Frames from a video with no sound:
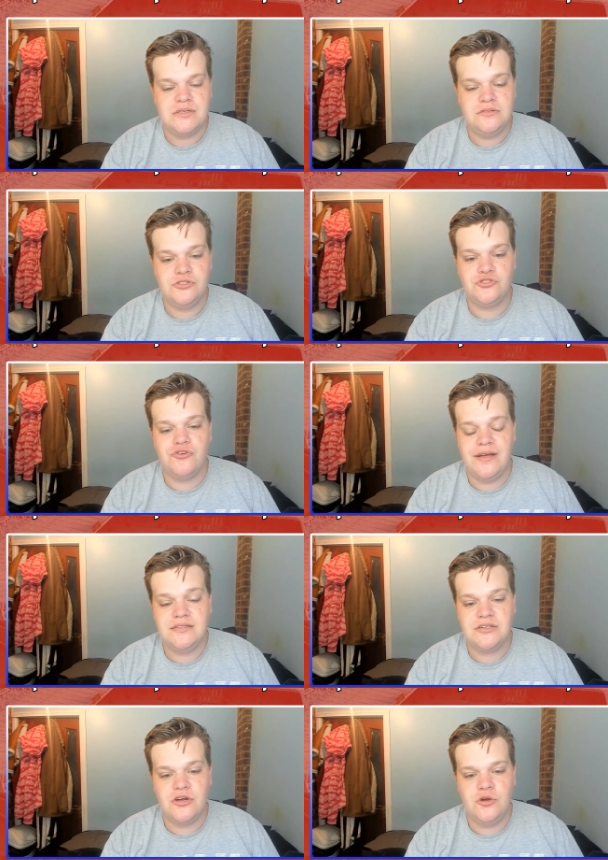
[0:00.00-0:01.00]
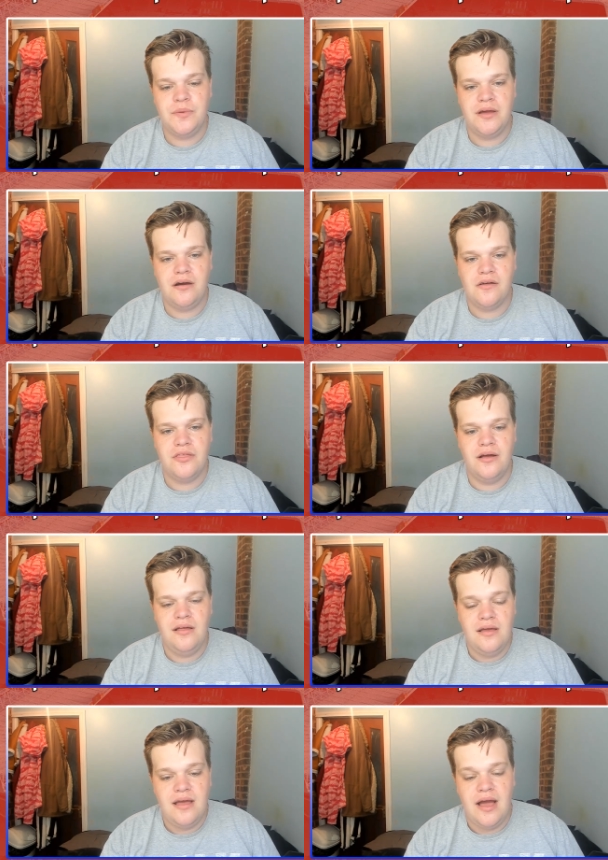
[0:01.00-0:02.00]
straight to Kobe Arthur,
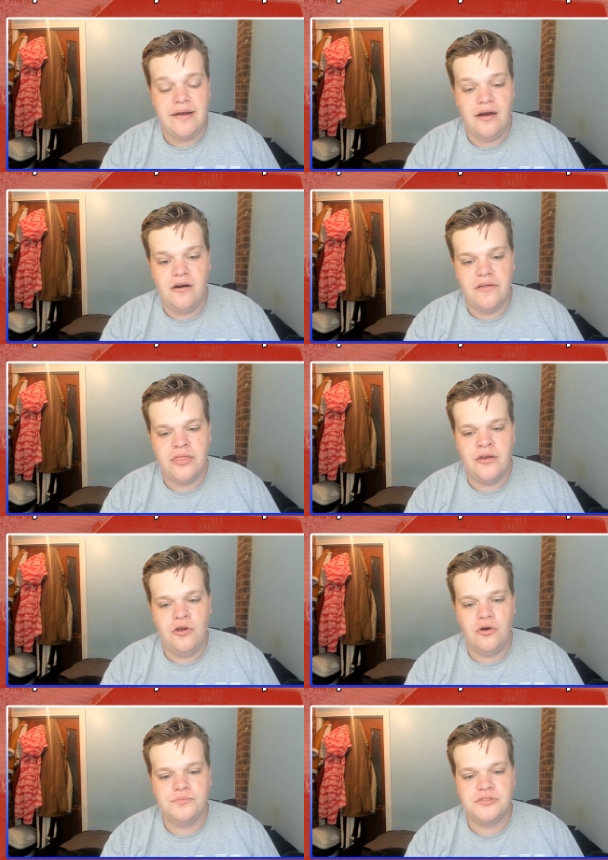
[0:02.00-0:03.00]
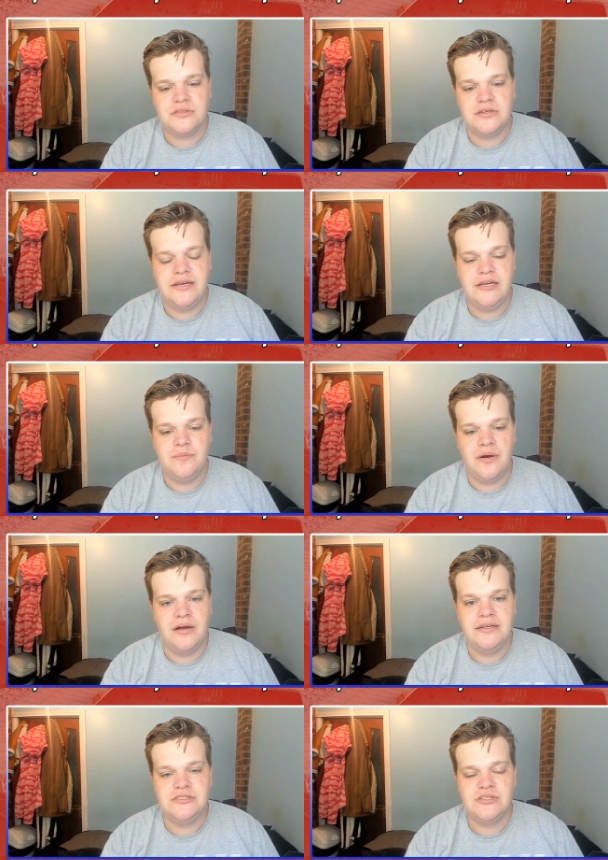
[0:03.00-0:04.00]
and Arthur lobbed the
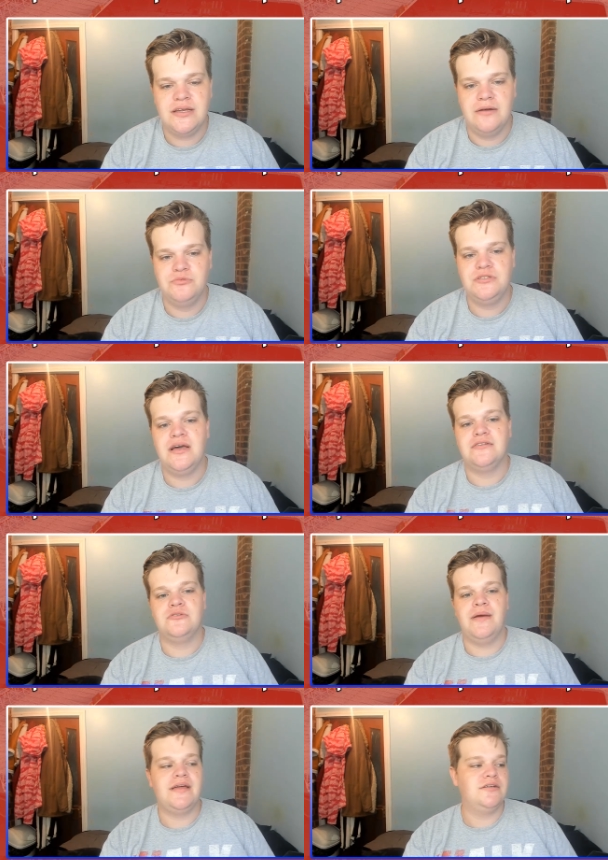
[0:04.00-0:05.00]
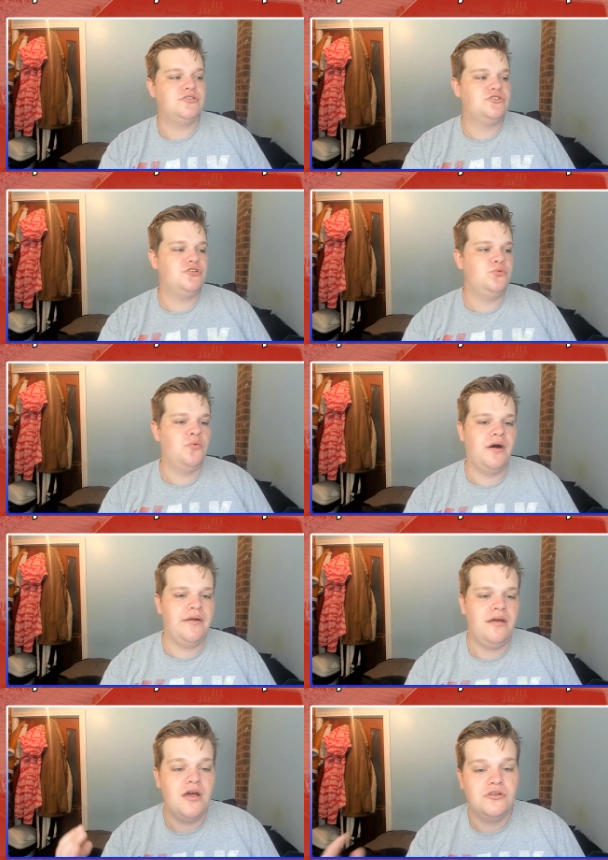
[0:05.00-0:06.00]
keeper into the empty net to make it
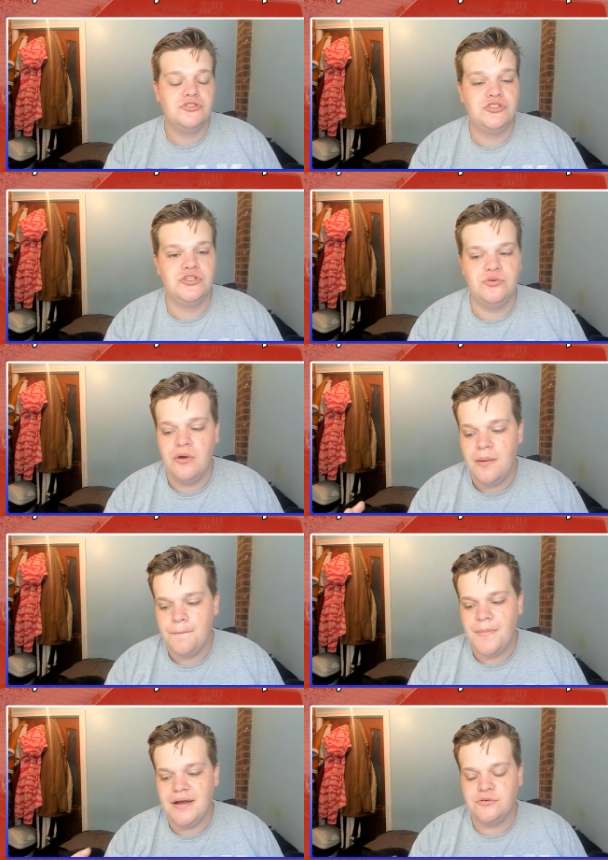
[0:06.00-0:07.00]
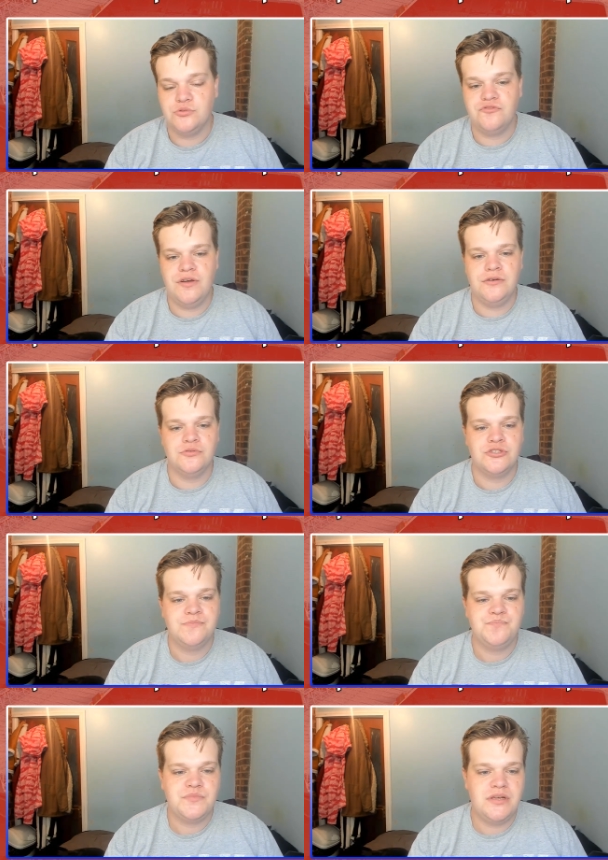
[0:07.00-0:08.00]
2-1 to Macclesfield.
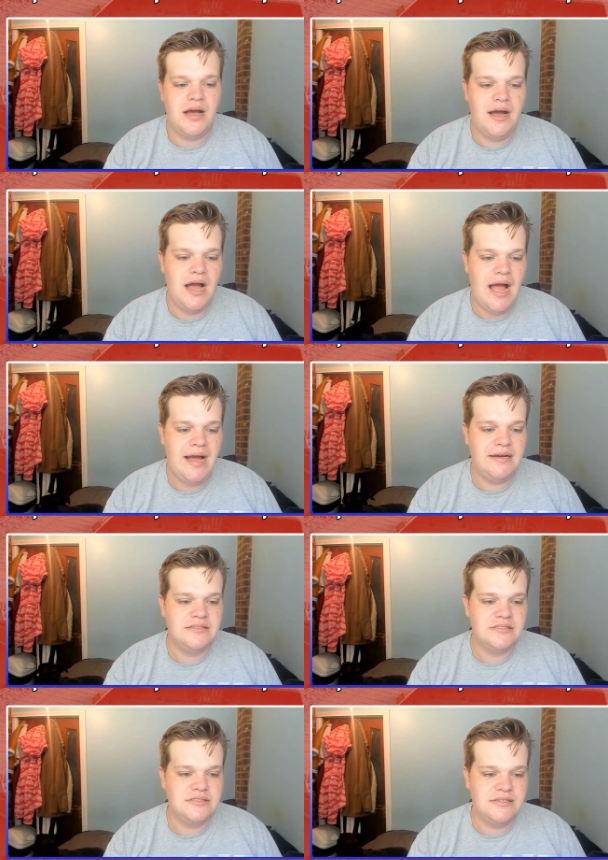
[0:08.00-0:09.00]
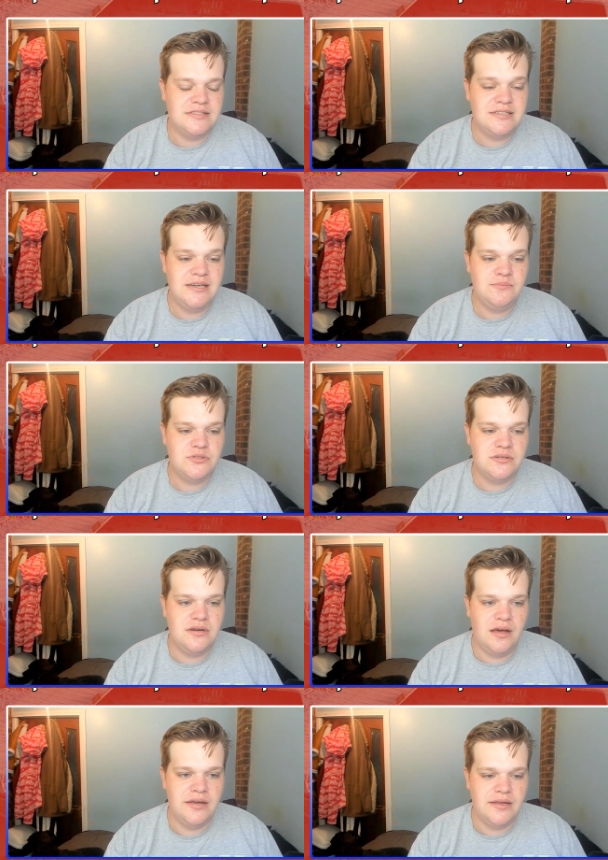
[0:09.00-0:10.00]
And it seems
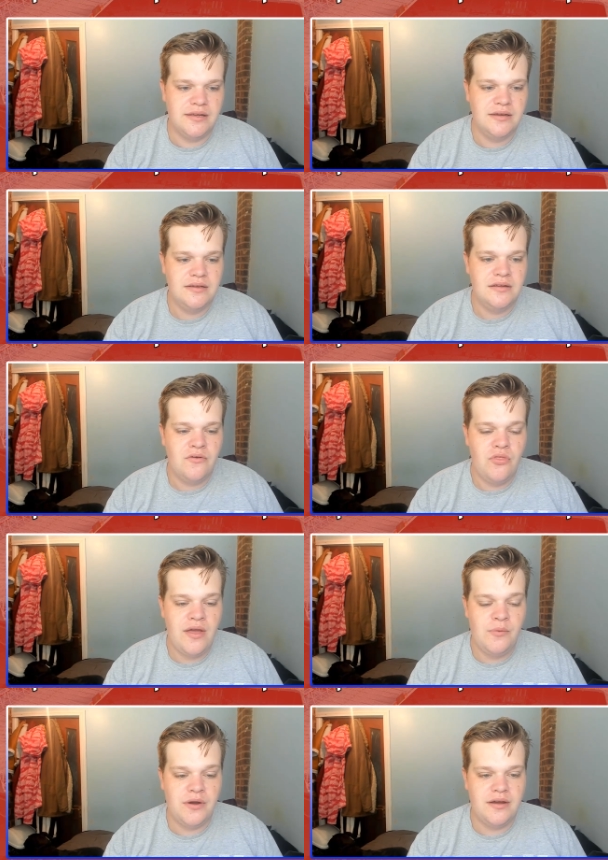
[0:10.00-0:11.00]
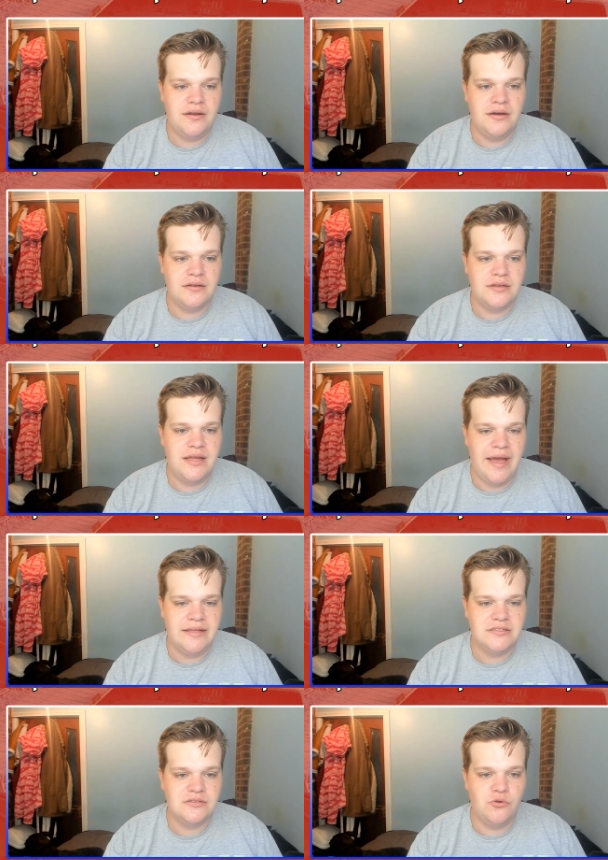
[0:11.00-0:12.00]
like they were going to
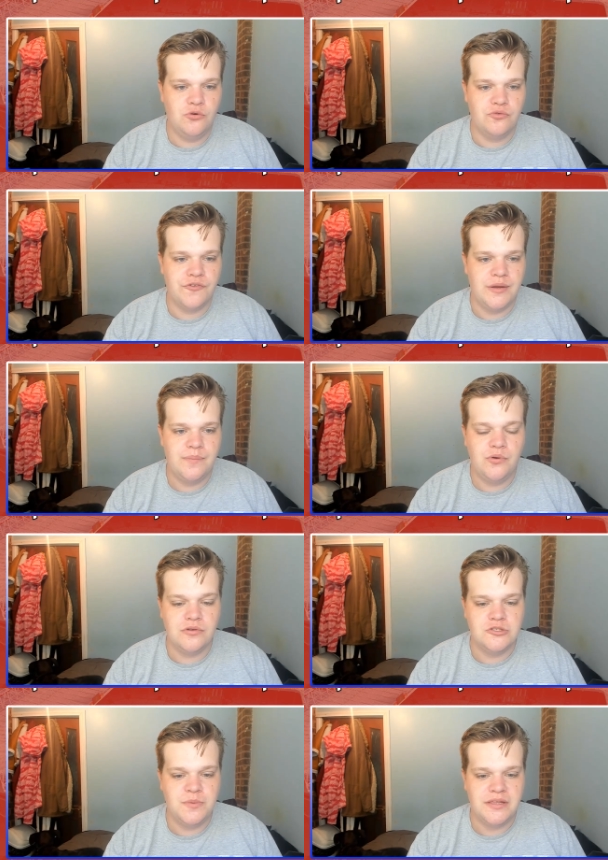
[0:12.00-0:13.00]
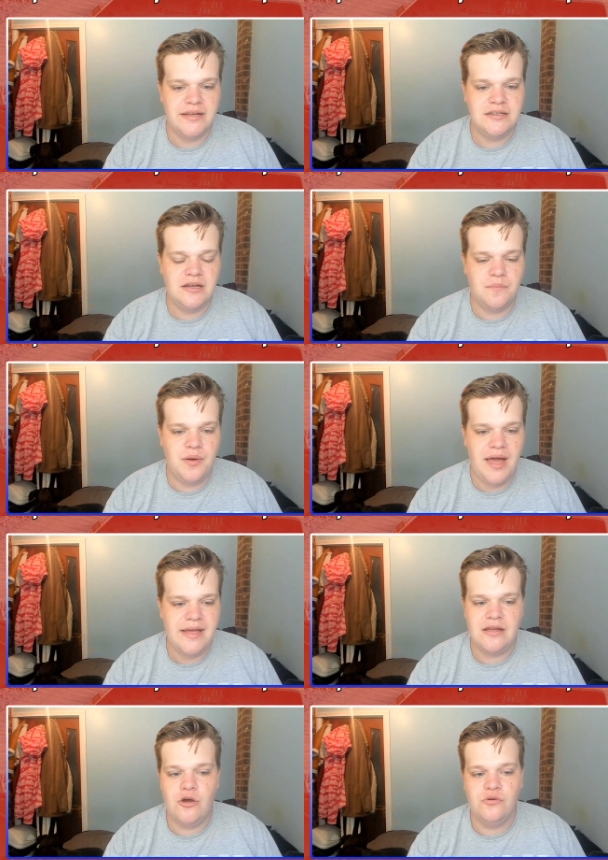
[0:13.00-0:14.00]
get all 3 points, but they ended up
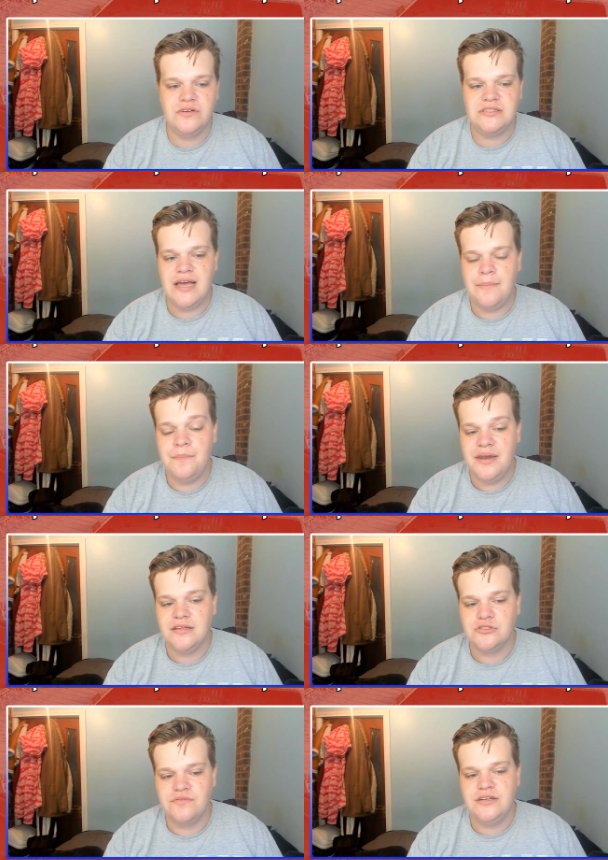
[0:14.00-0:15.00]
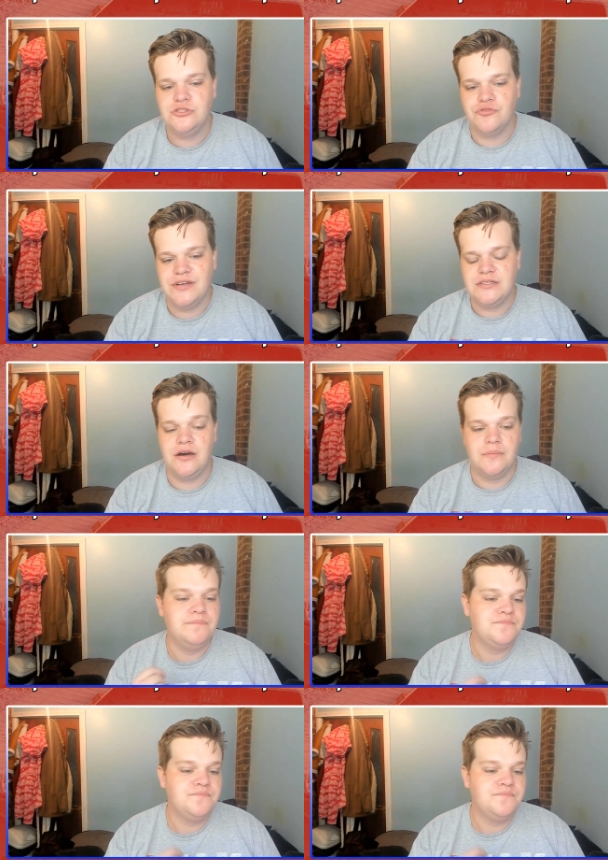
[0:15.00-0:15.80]
playing over 10 minutes of injury time.